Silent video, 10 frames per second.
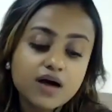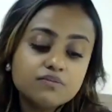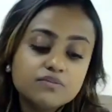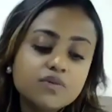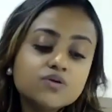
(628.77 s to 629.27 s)

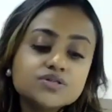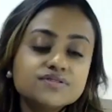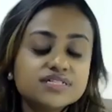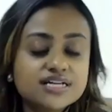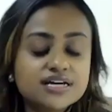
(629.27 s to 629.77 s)
most of
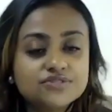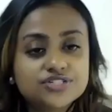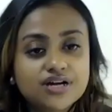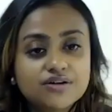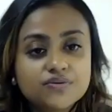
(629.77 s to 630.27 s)
the times,
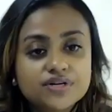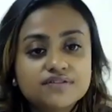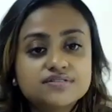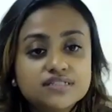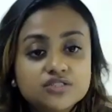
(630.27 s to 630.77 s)
Charu, what I've
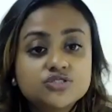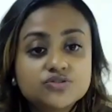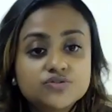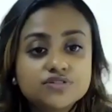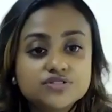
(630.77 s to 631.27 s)
seen
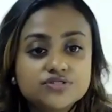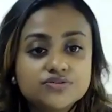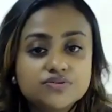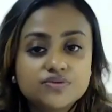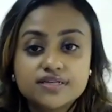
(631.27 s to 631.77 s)
students
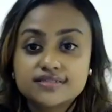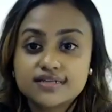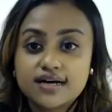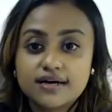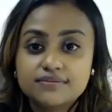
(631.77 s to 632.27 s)
do is
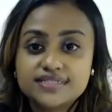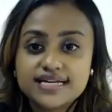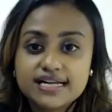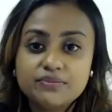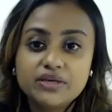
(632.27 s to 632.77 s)

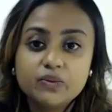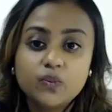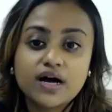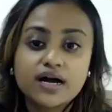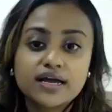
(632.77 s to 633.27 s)
tell me
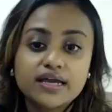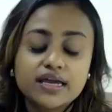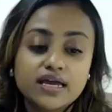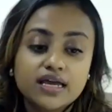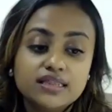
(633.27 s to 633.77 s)
why
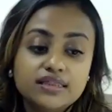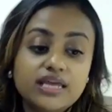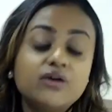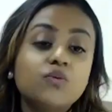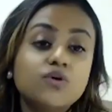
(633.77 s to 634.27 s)

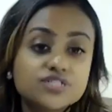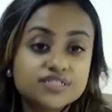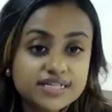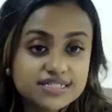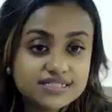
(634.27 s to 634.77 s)
they want the
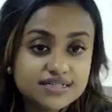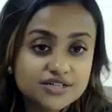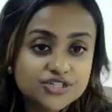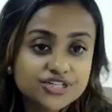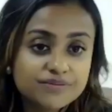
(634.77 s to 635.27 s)

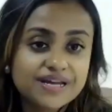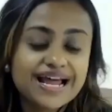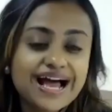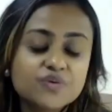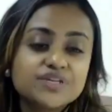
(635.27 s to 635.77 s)
internship and
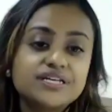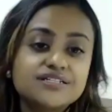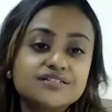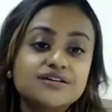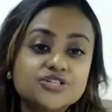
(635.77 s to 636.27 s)
how the
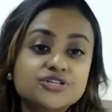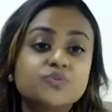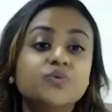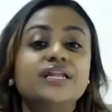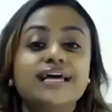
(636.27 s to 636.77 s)
internship
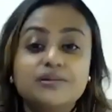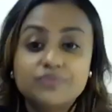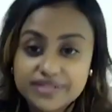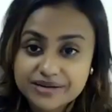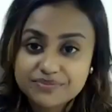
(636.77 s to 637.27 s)
will help
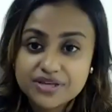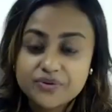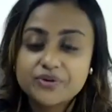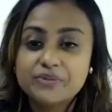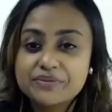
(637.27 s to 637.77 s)
them.
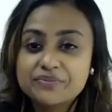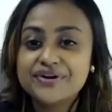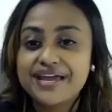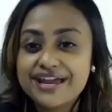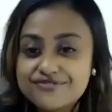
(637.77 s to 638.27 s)
Remember,
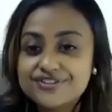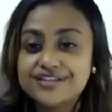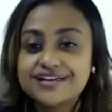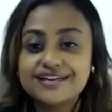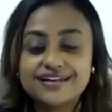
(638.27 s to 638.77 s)

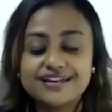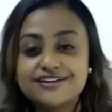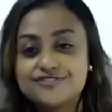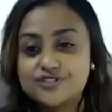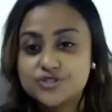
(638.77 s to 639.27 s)
everything in
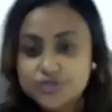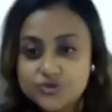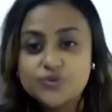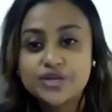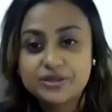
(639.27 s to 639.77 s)
life is a
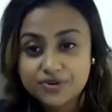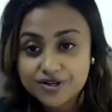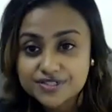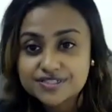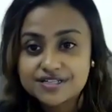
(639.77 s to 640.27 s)
two-way
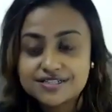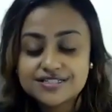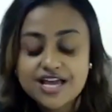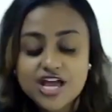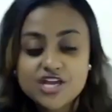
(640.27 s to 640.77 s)
process.
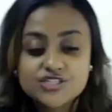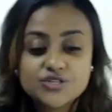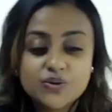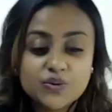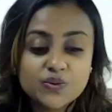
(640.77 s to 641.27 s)

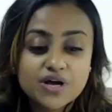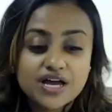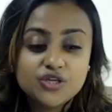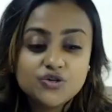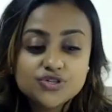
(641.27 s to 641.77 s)
So
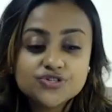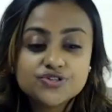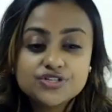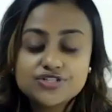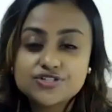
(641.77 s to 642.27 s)
you
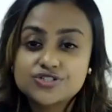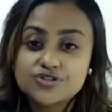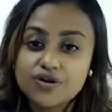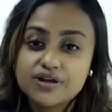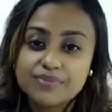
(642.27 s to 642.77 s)
shouldn't just
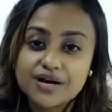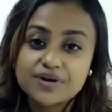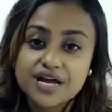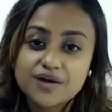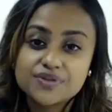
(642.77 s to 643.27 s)
talk about
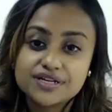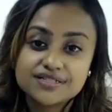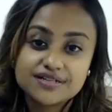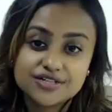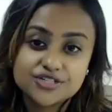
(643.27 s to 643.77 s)
how the
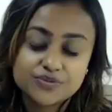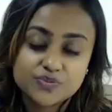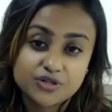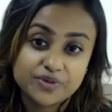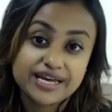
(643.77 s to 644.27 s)
internship
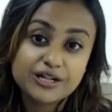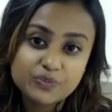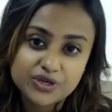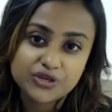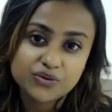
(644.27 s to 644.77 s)
will be
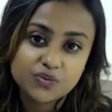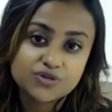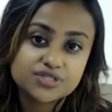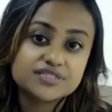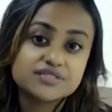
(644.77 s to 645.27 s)
helping you.
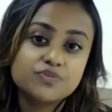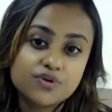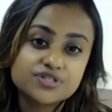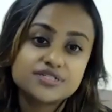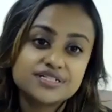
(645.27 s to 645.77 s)
What is
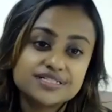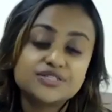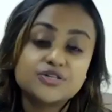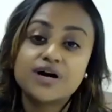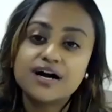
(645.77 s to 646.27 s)
important is
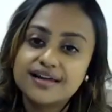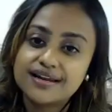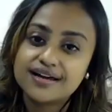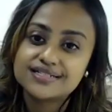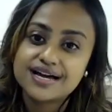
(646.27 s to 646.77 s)
you
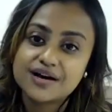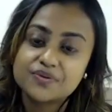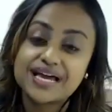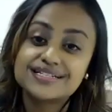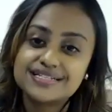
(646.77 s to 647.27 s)
highlight how
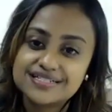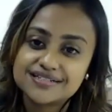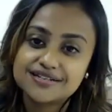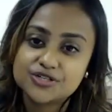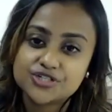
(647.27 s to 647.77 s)
that
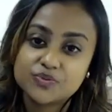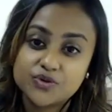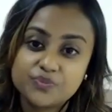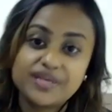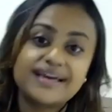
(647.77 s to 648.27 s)
internship
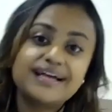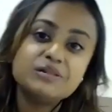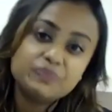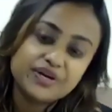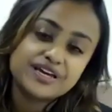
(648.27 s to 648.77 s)
would be
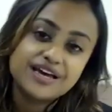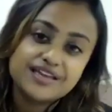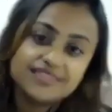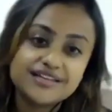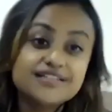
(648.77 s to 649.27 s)
helping
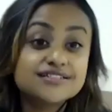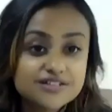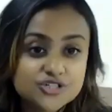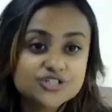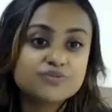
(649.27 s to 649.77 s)
the
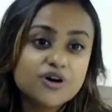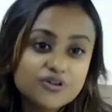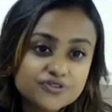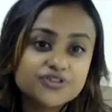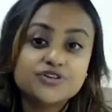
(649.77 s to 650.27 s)
internship
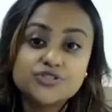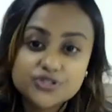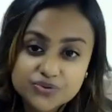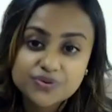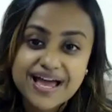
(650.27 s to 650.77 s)
offerer
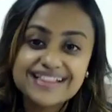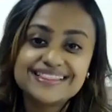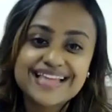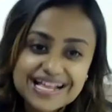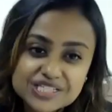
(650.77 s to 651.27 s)
too. And
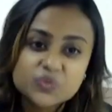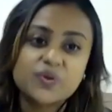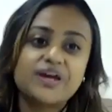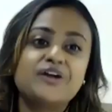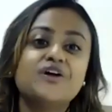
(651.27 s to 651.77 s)
that's
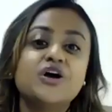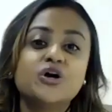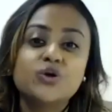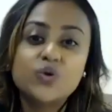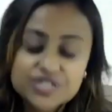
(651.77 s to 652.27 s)
where
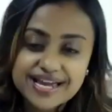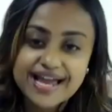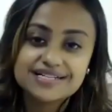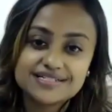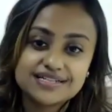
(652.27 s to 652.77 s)
good
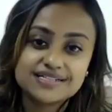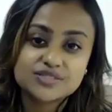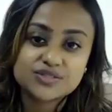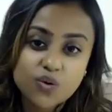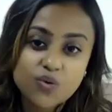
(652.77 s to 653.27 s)
candidates
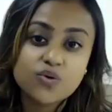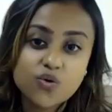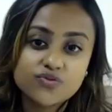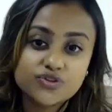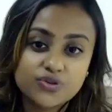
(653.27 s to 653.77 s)
score
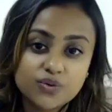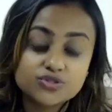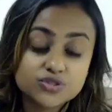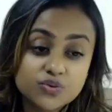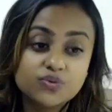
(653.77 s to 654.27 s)
over
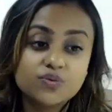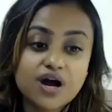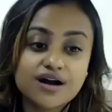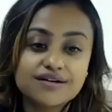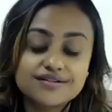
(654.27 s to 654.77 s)
those who
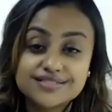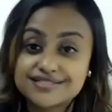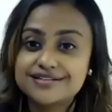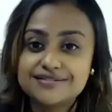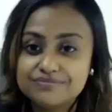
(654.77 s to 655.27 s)
are
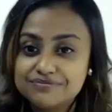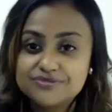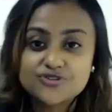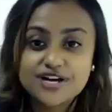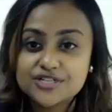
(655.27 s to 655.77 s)
still
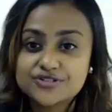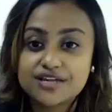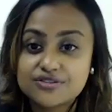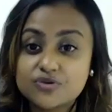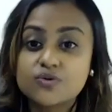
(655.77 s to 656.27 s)
trying to
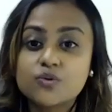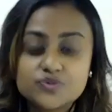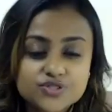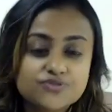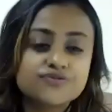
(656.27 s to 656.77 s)
get the
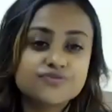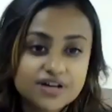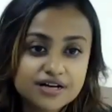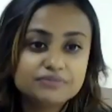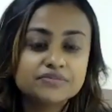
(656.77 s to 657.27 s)
ropes of
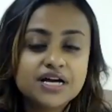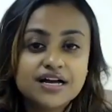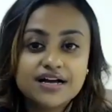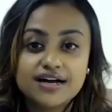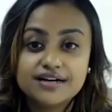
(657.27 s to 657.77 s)

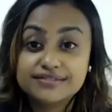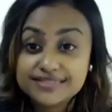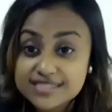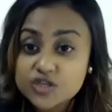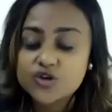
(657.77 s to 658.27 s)

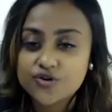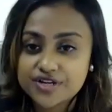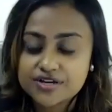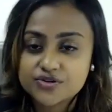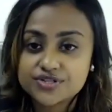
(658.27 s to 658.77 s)

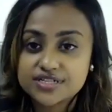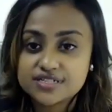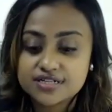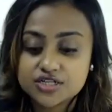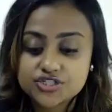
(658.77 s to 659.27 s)
securing a good
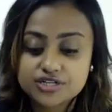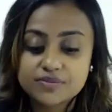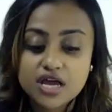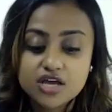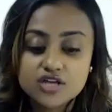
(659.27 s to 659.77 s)
internship.
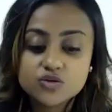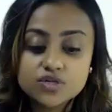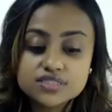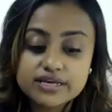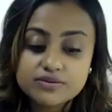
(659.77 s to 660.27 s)
So,
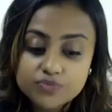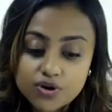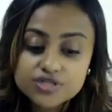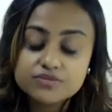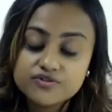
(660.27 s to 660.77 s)
what's
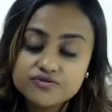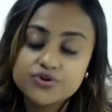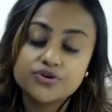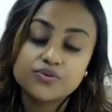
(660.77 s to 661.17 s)
important before you